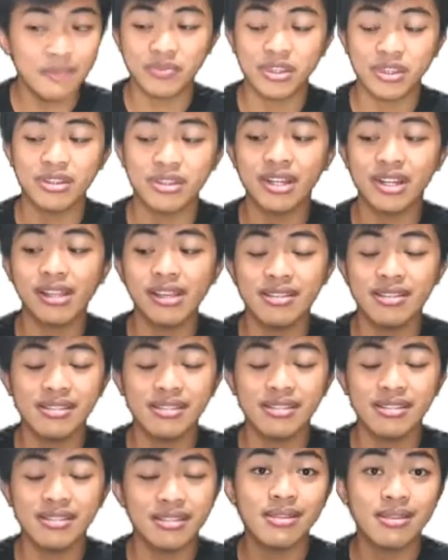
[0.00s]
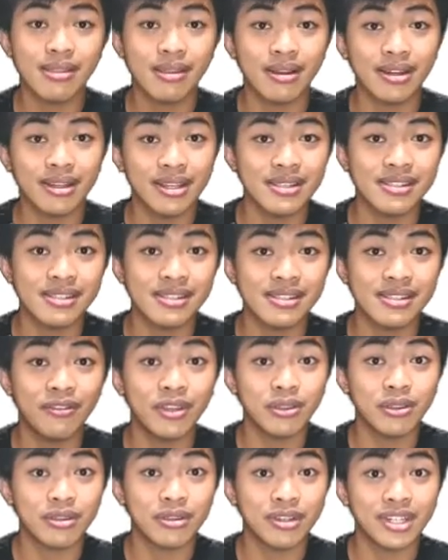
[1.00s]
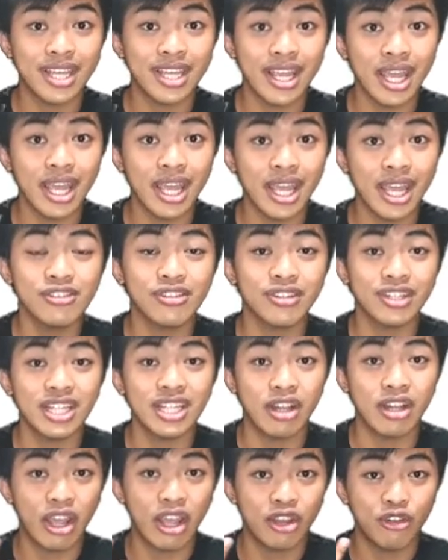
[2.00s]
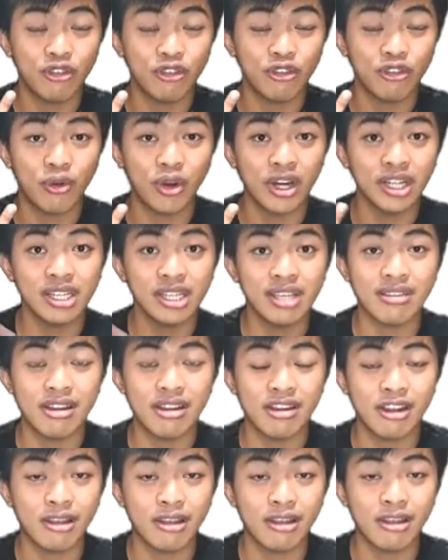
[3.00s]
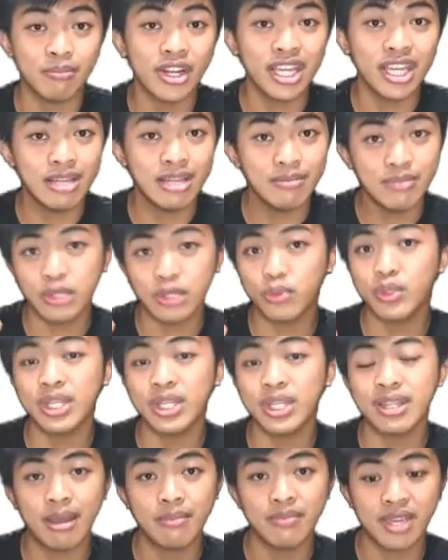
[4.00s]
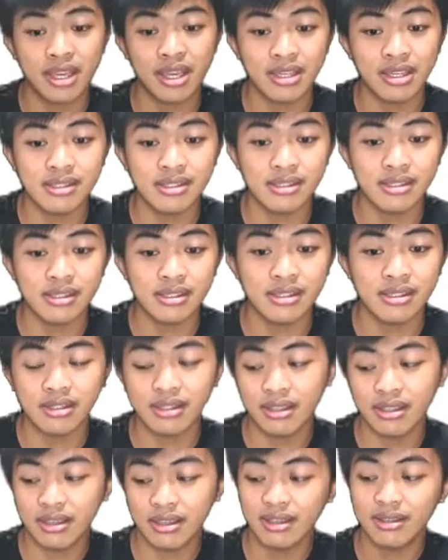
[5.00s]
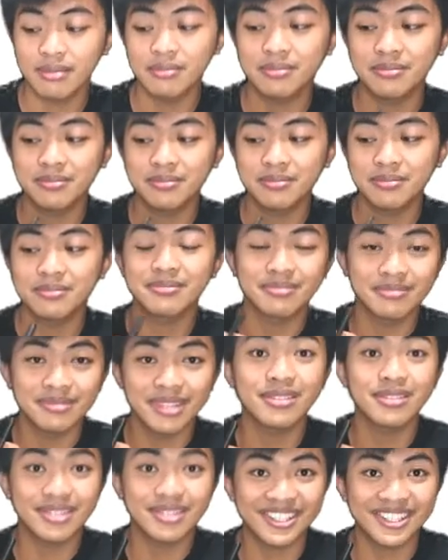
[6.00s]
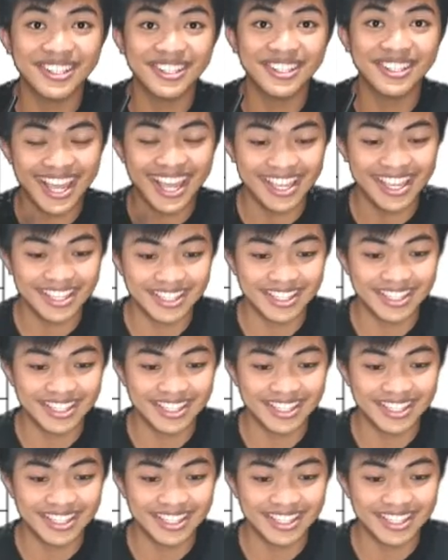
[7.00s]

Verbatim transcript: 36, 37, 38, 39, 40. The number in between them is 38.